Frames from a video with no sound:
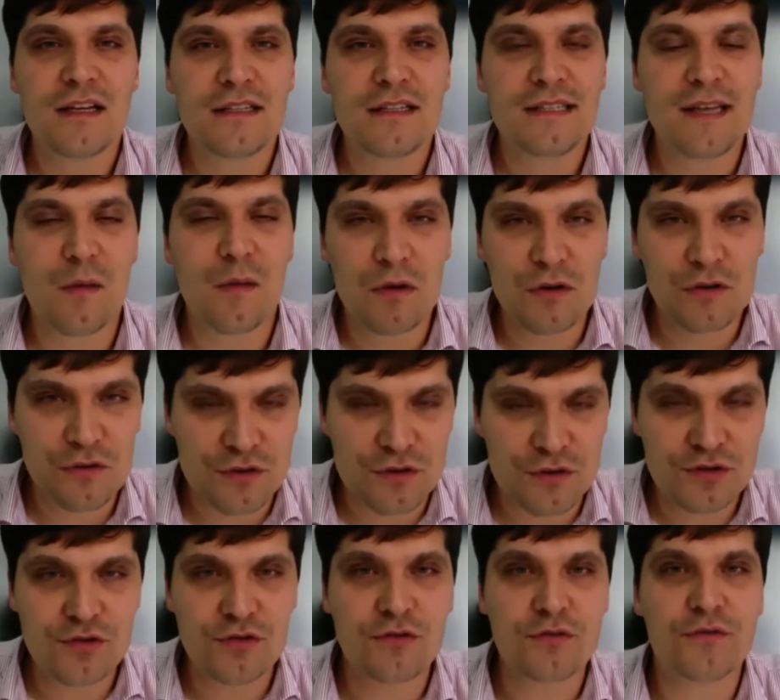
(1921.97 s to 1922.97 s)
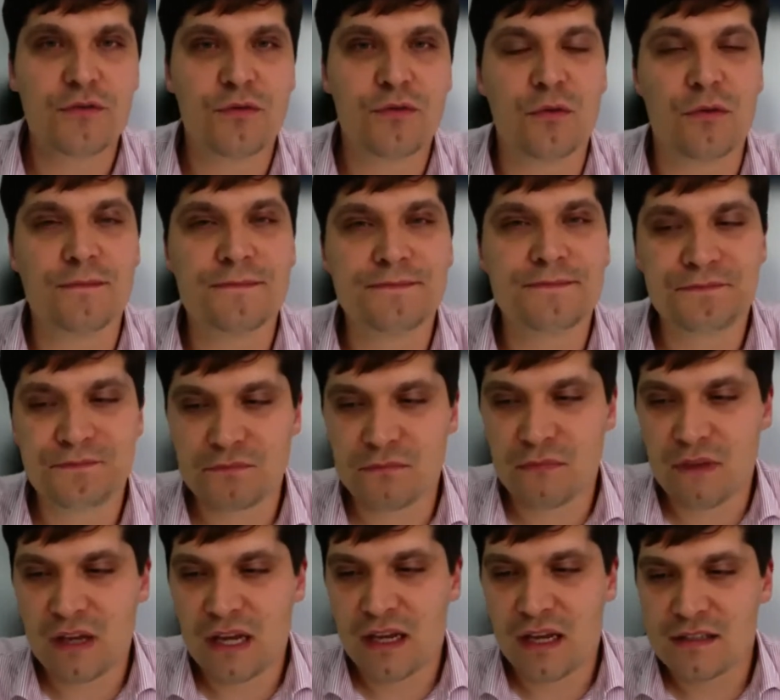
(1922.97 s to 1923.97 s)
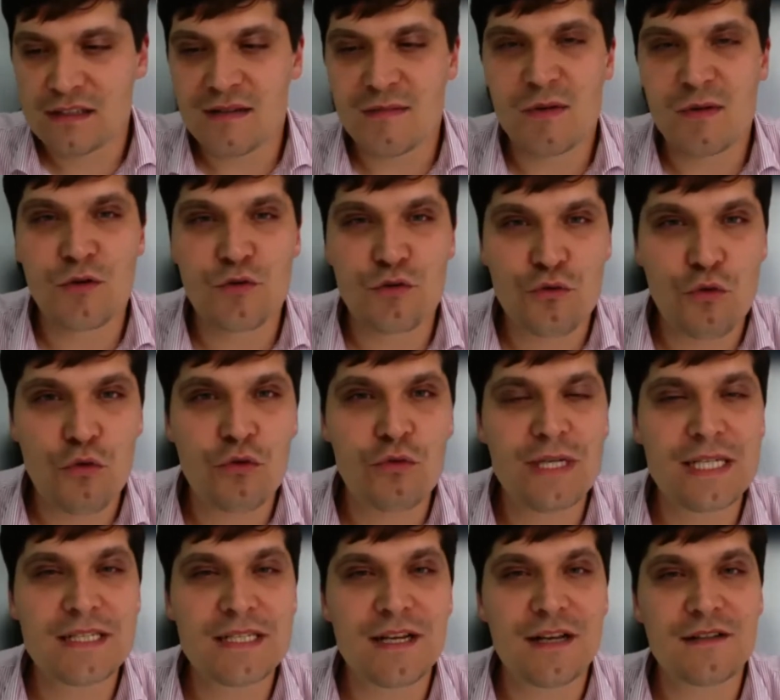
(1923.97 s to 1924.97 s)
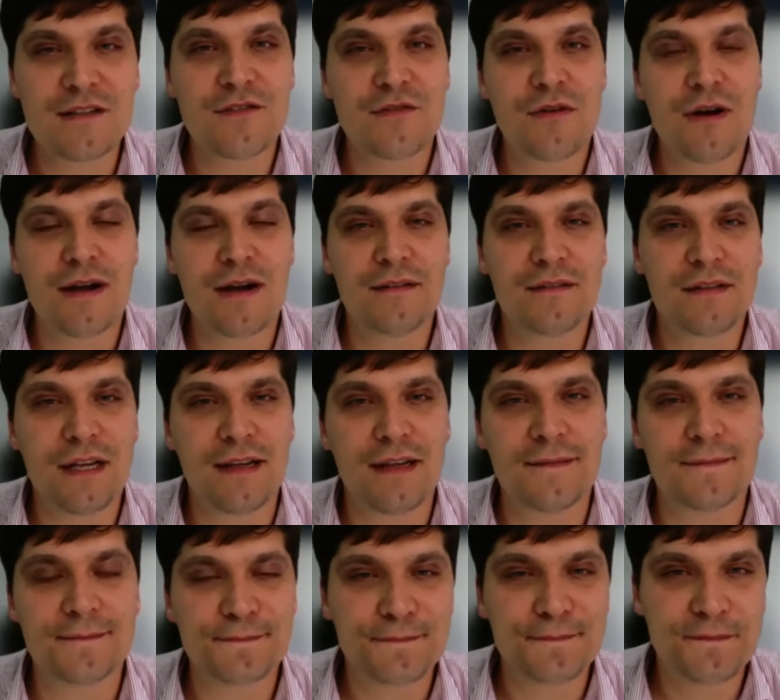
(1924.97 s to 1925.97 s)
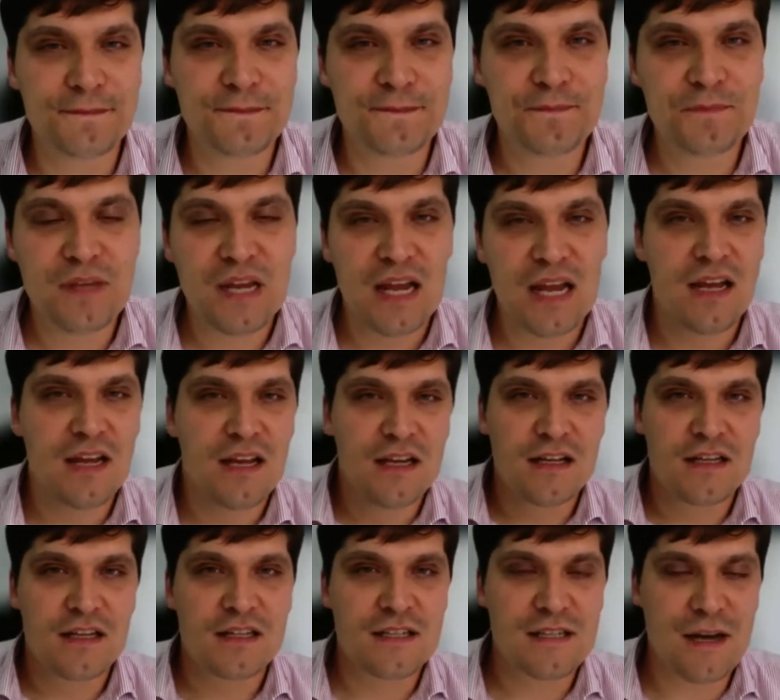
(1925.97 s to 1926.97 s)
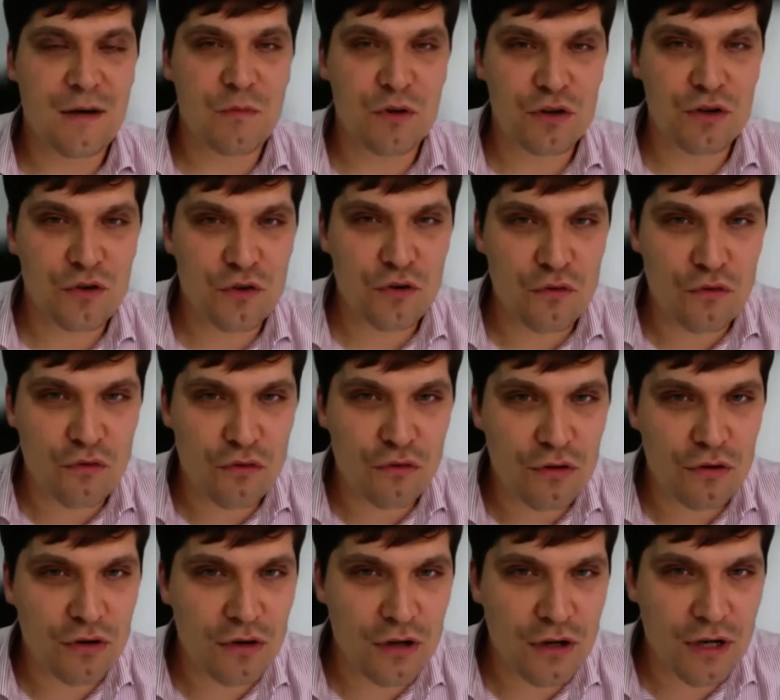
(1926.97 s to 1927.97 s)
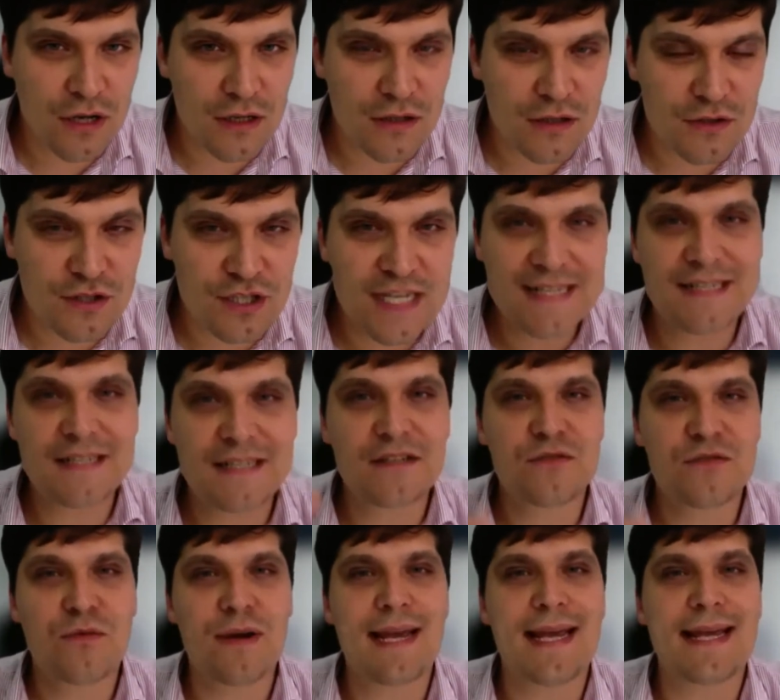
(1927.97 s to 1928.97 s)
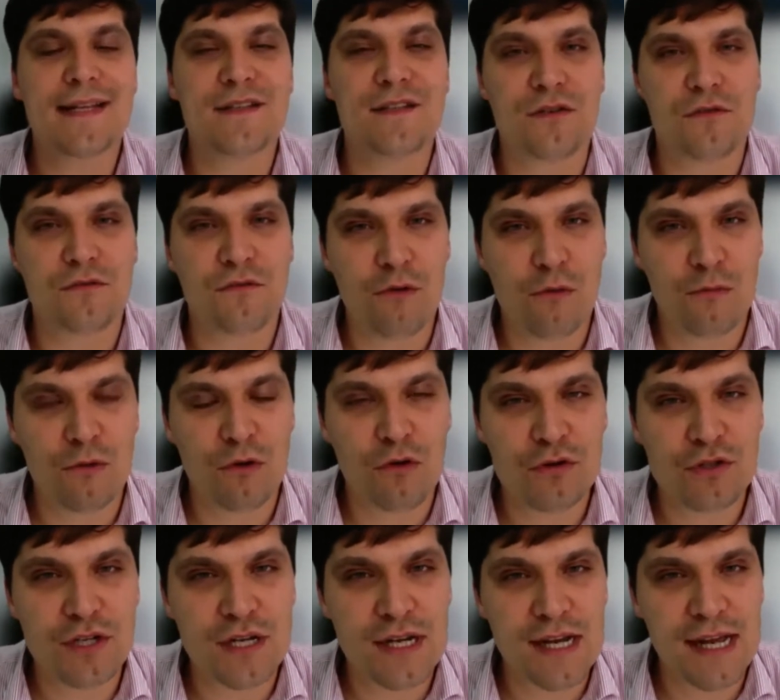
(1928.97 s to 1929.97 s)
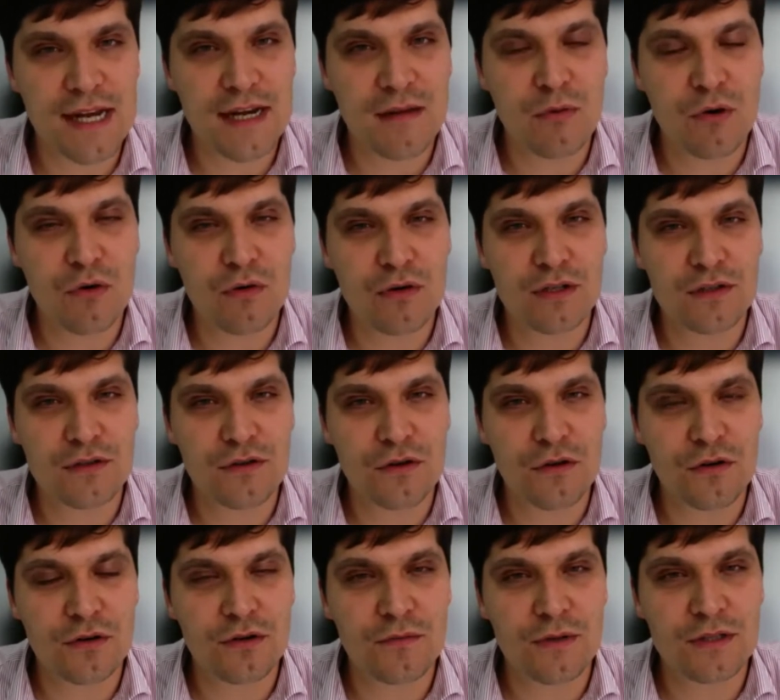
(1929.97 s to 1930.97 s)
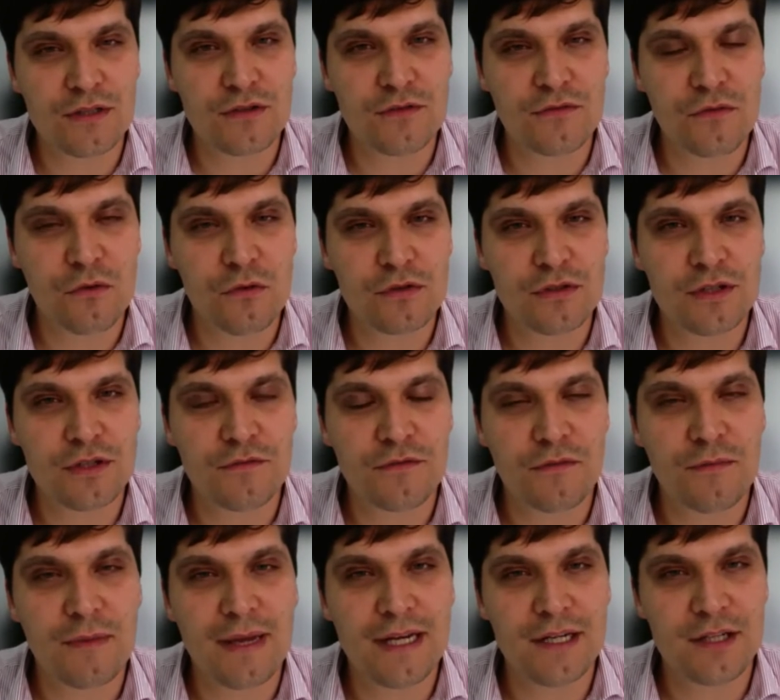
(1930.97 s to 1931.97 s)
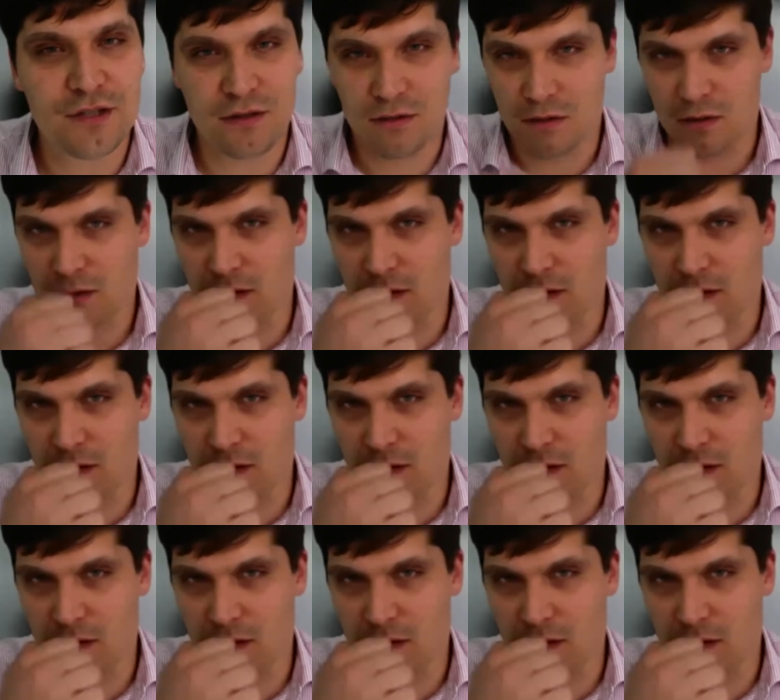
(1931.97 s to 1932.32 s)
Someone who's truthful. Someone who always does the right thing. Someone who dissuades you from lodging any bogus documents or false information.